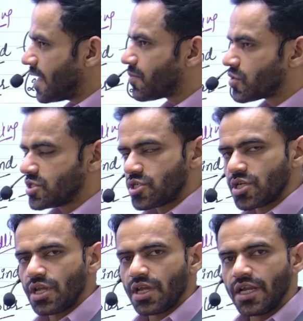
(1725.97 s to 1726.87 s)

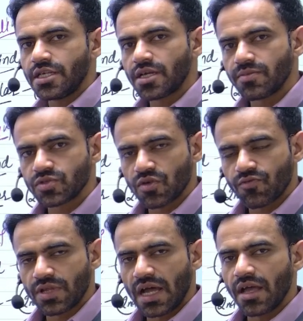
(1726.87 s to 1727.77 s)
position in terms
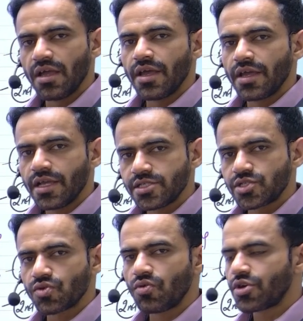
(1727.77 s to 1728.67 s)
of the
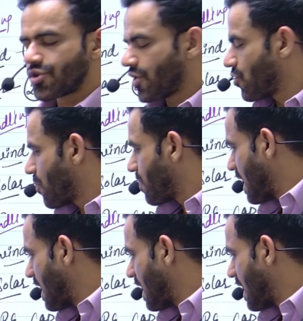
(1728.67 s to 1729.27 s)
installed renewable